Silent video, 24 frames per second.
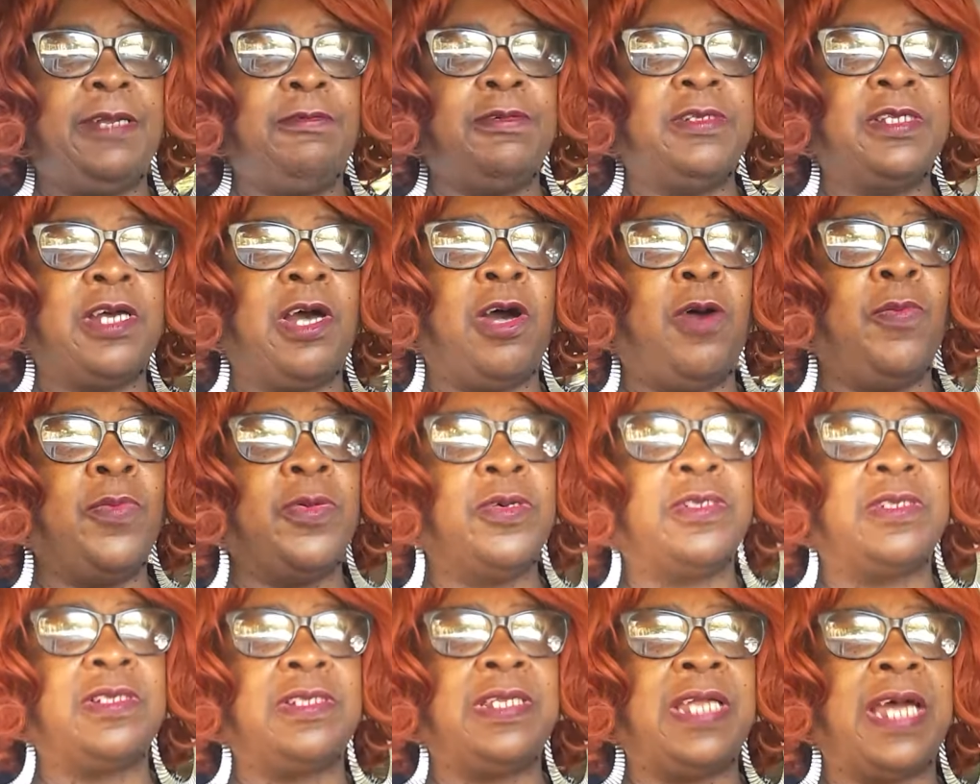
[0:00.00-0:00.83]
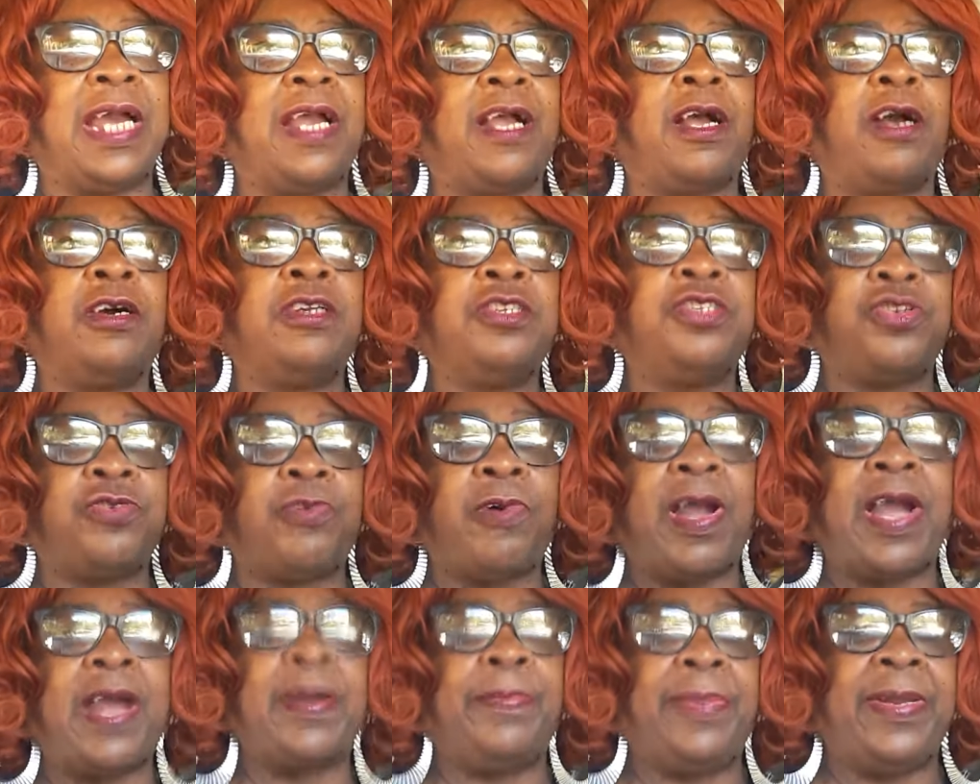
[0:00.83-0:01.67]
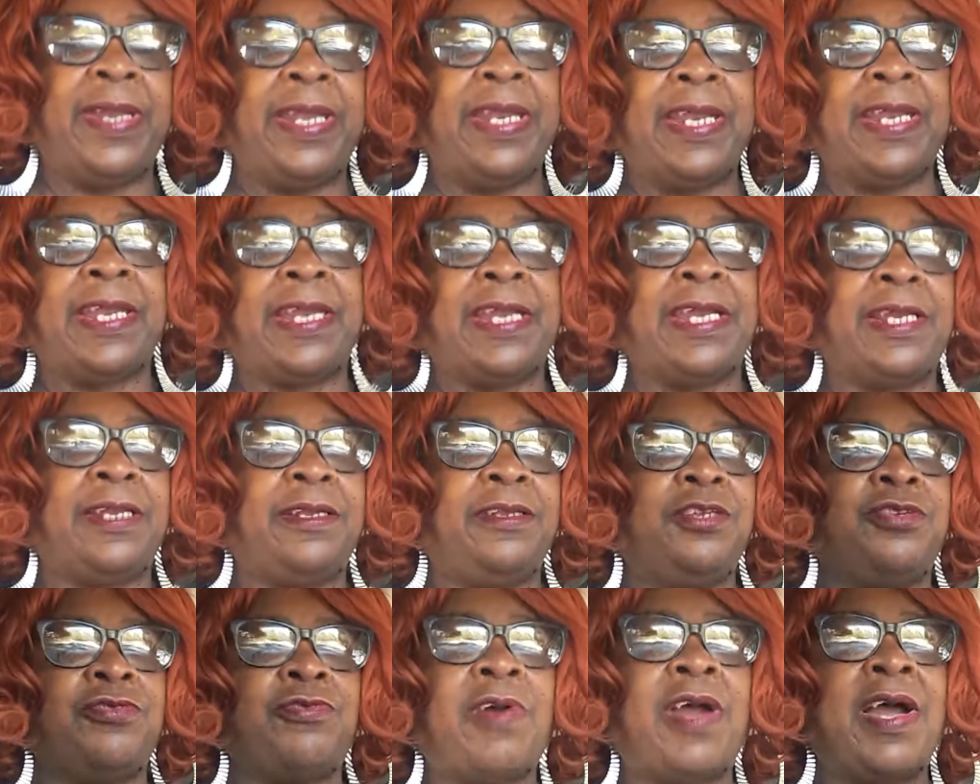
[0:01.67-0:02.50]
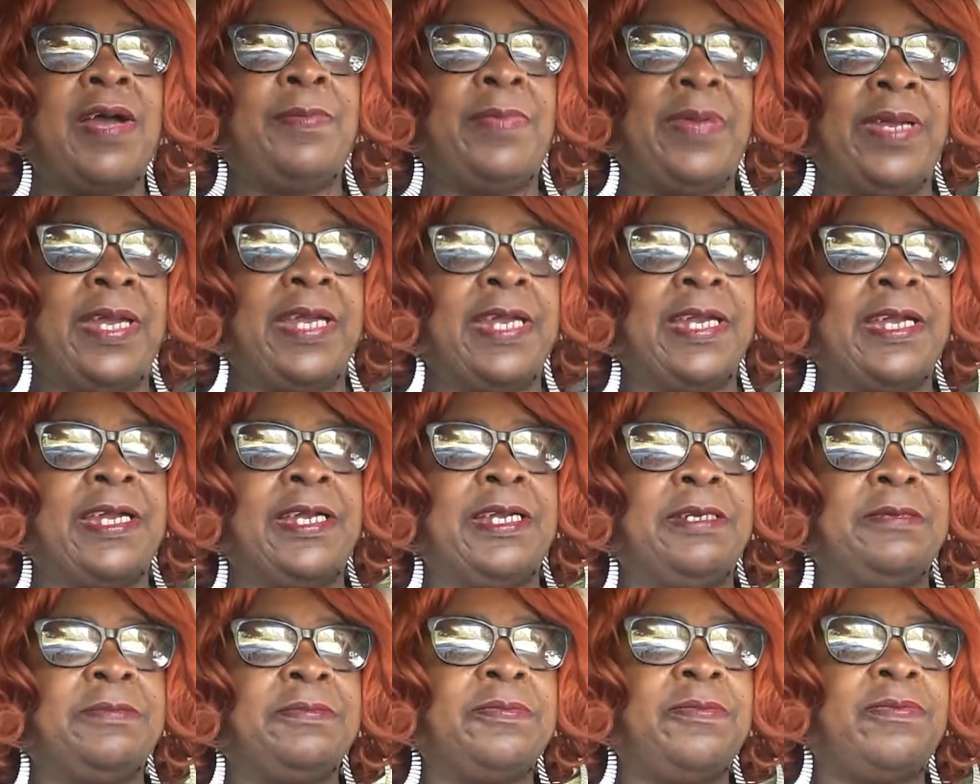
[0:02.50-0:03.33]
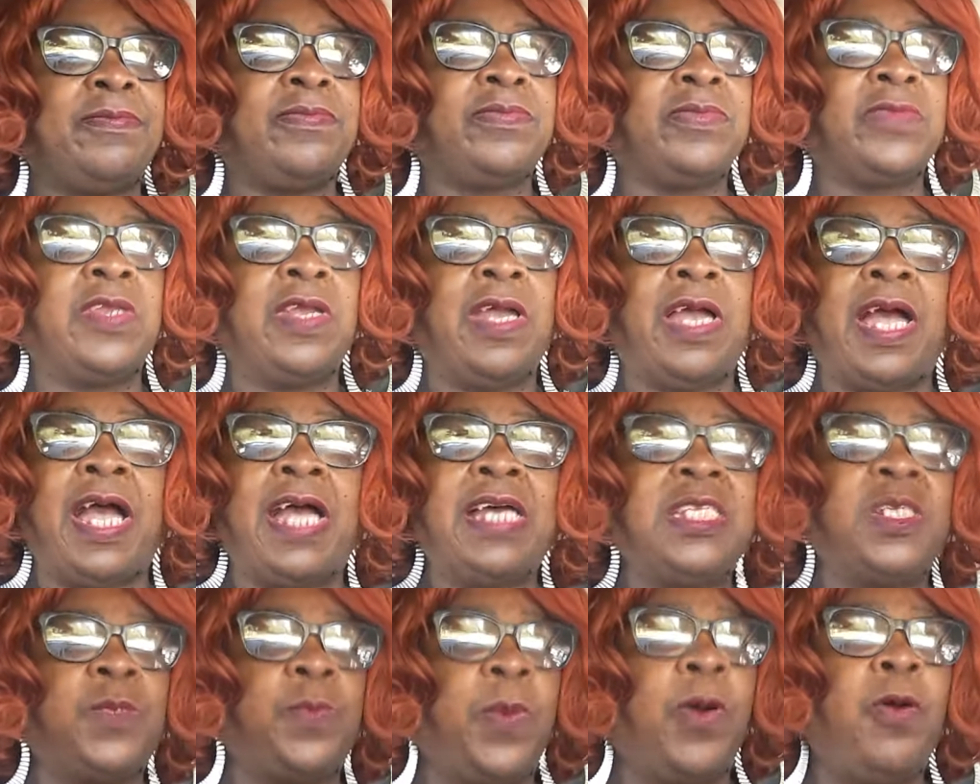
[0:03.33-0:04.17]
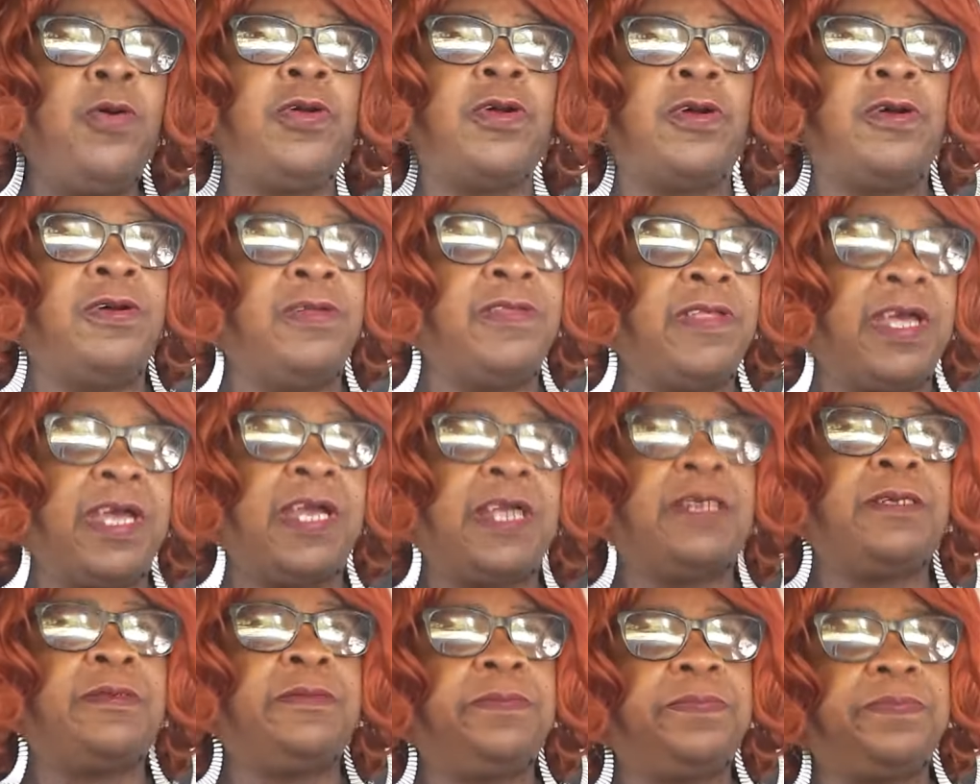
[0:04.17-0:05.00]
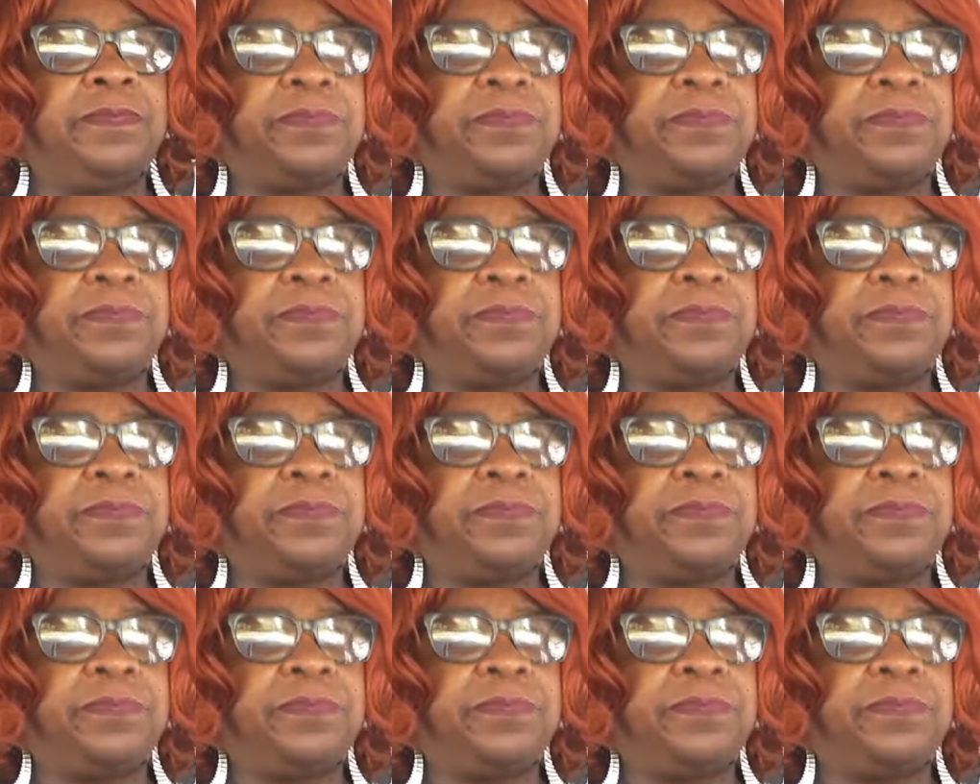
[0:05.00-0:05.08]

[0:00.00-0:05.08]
It was almost like a dry begging, dry begging. I spoke on that.